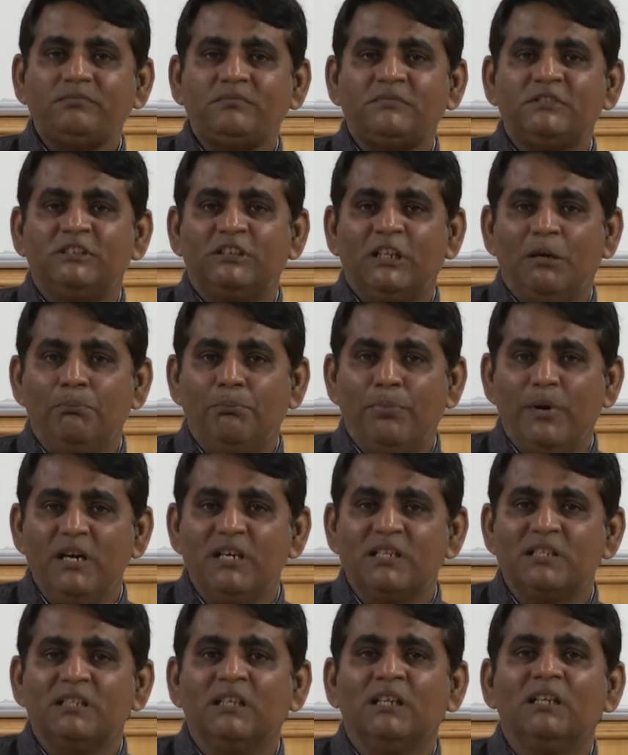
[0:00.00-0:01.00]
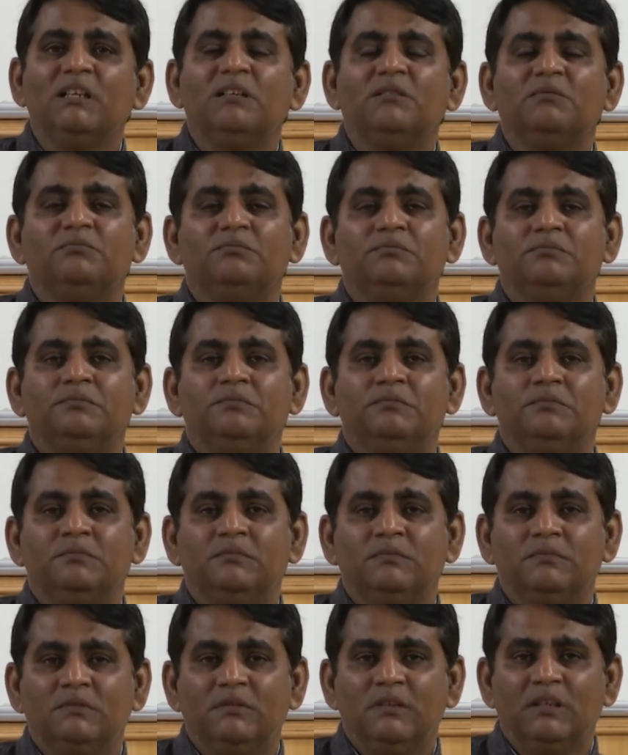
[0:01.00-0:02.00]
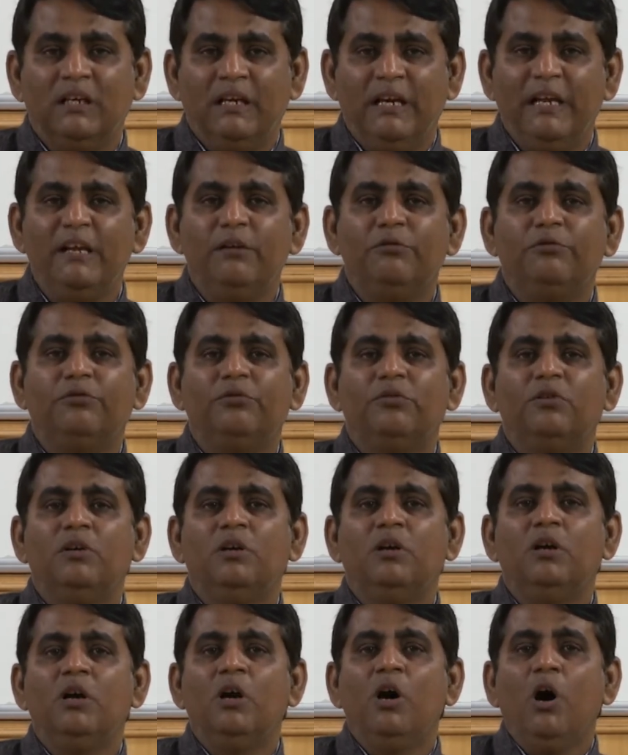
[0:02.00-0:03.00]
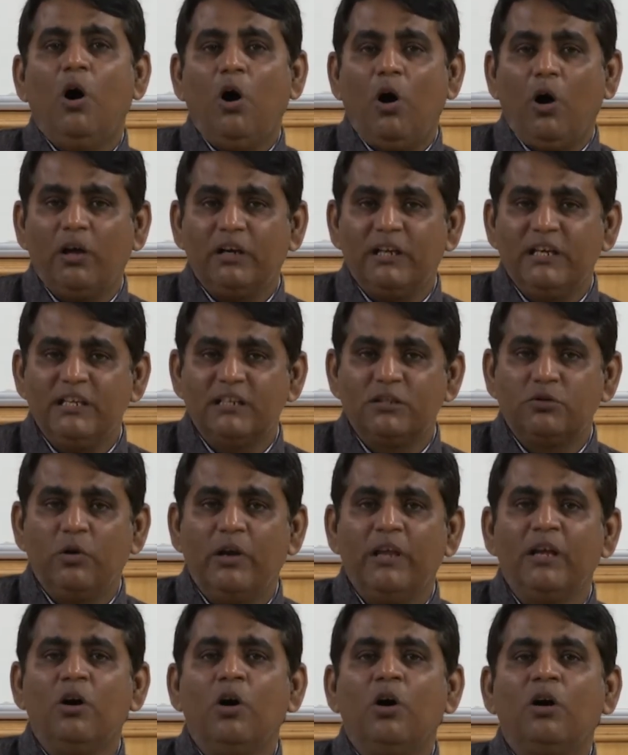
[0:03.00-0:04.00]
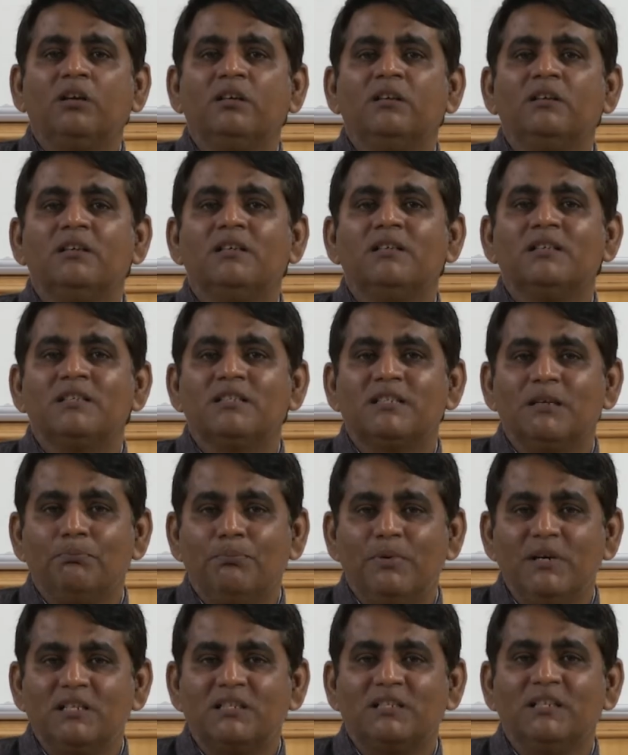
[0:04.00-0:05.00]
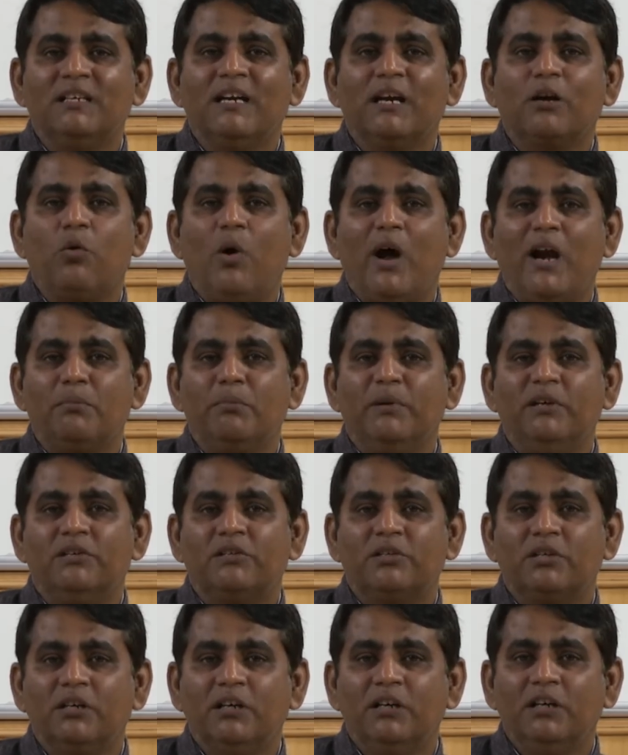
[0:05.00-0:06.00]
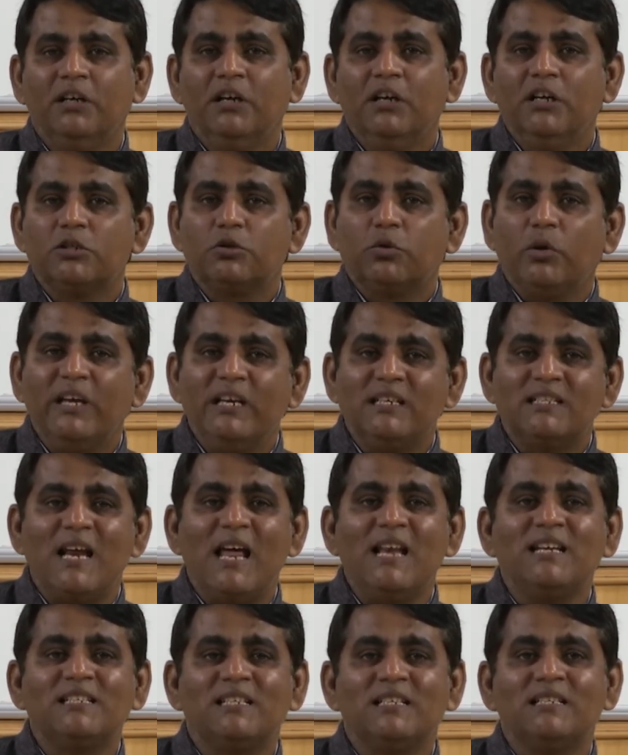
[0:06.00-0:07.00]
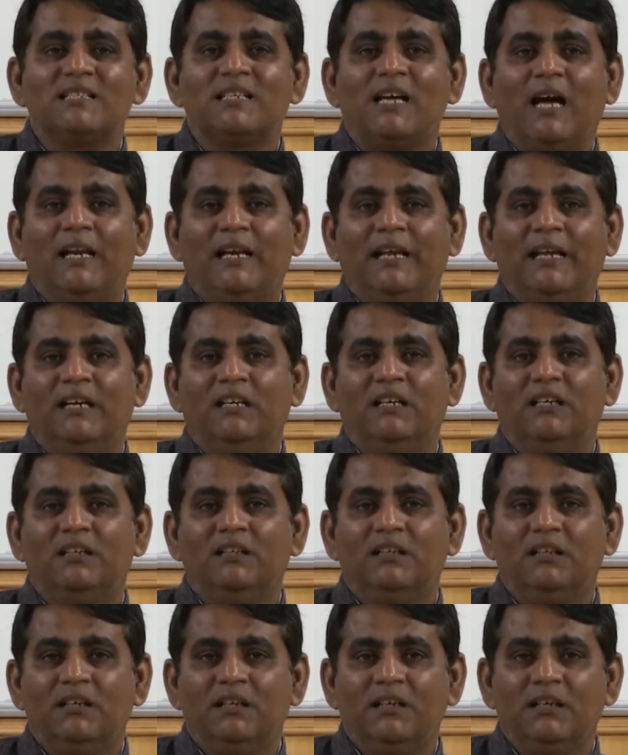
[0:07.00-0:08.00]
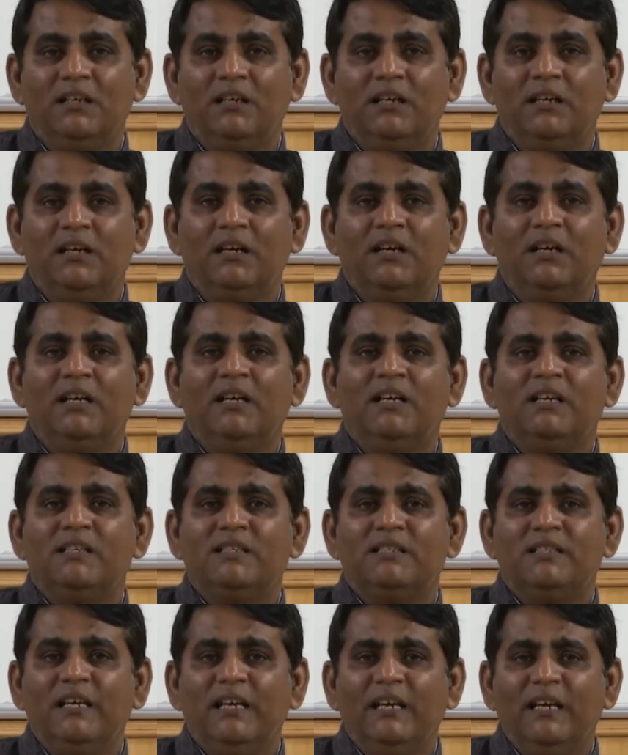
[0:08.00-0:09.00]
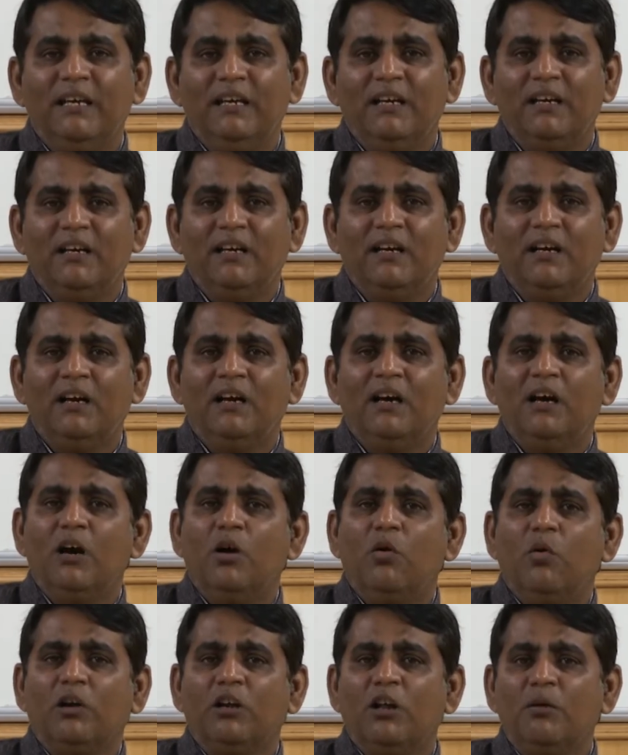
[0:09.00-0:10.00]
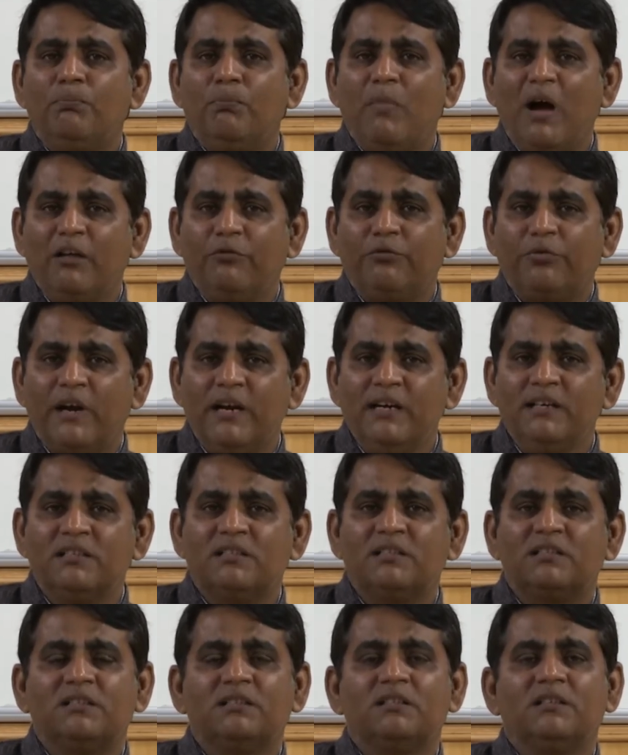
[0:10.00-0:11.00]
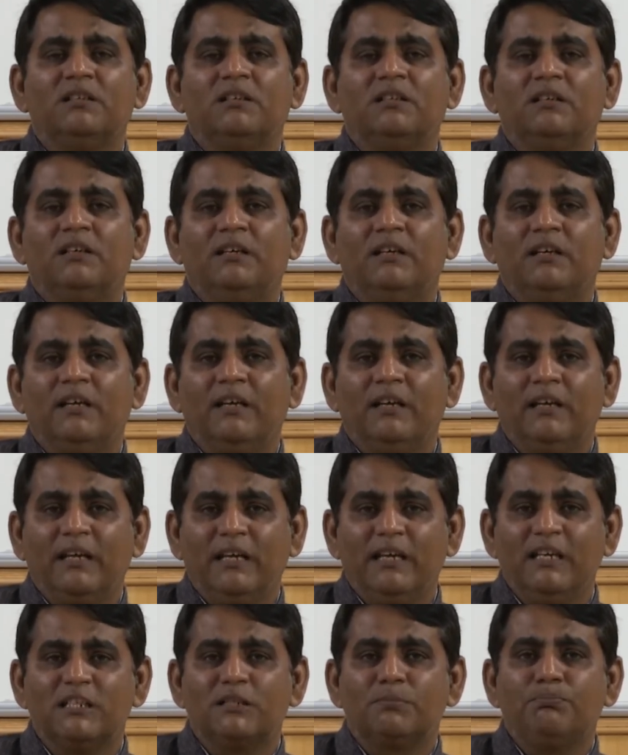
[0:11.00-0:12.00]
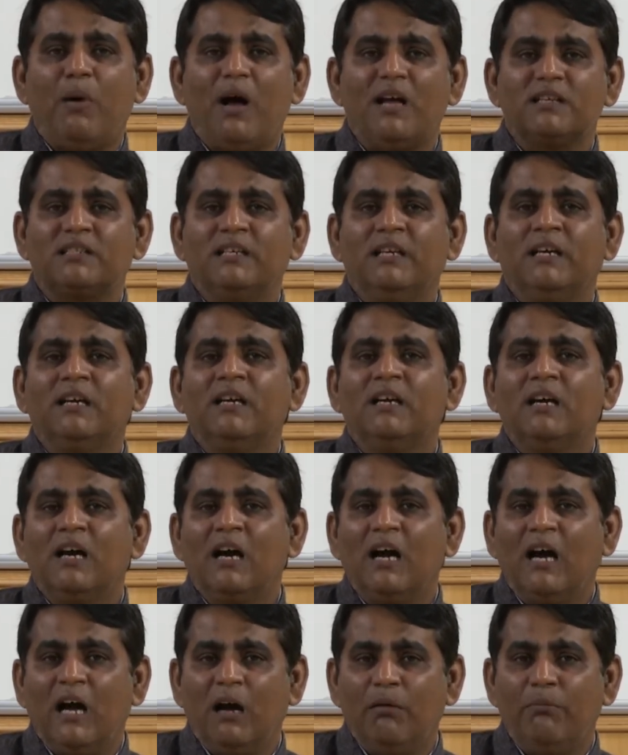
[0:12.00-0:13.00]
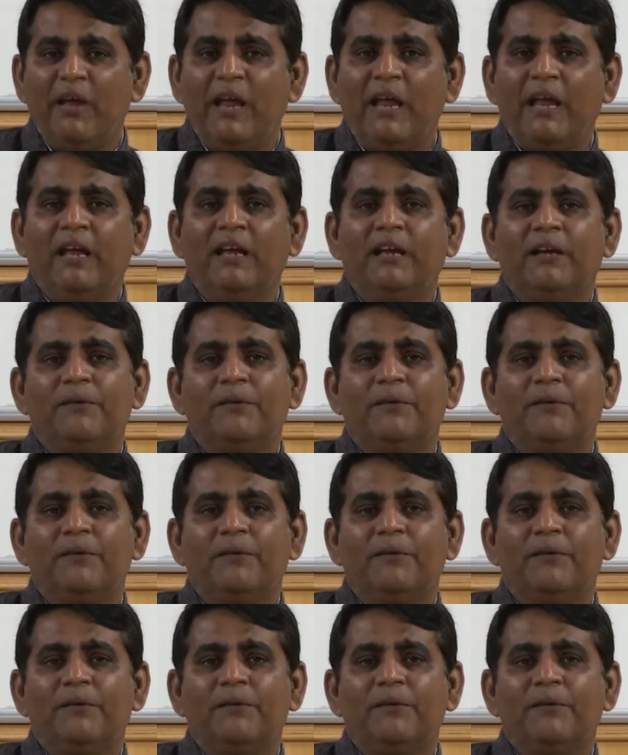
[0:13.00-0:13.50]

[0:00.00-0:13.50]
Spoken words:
some personal leave or he is going on some personal requirement, so he tells his colleague, see, one of my friends is passing away